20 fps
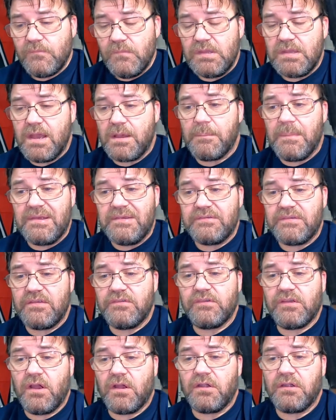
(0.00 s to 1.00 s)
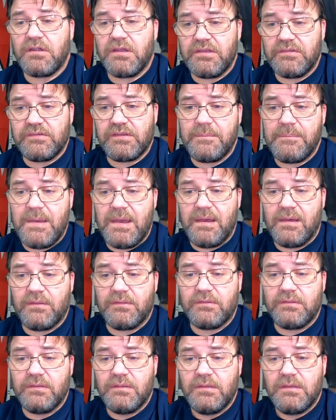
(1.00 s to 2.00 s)
Now, my son's car does come
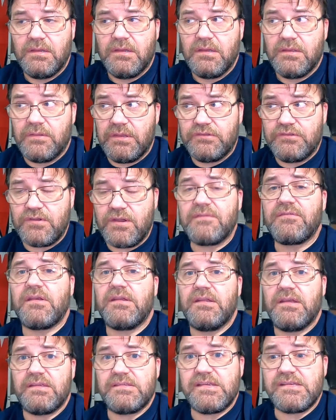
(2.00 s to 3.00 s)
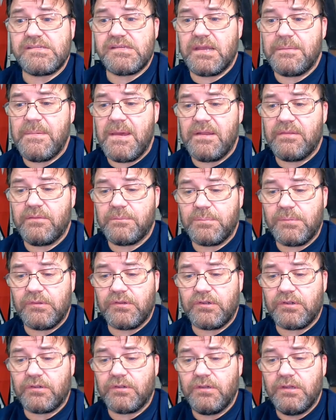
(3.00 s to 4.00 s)
out. The drivetrain does have to come out of the
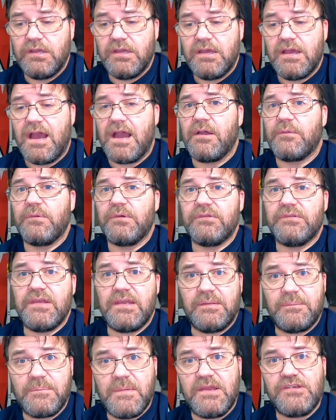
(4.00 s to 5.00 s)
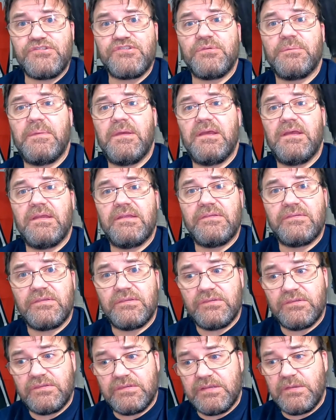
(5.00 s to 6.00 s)
blur. I will take measurements
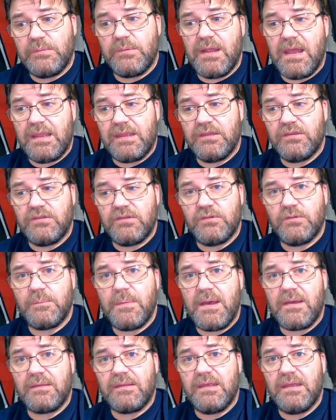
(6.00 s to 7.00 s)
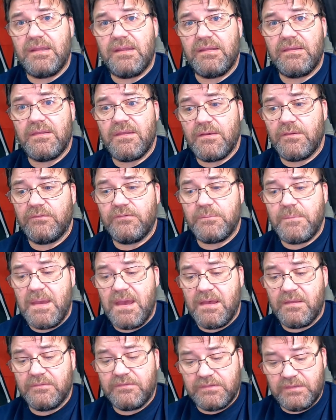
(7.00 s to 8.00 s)
and see what I can do about getting those
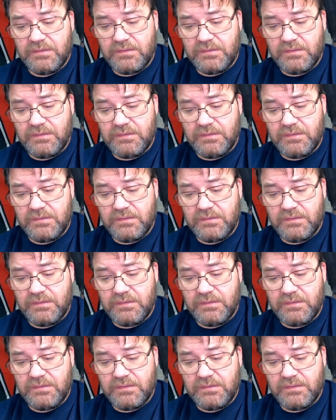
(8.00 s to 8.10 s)
mounts.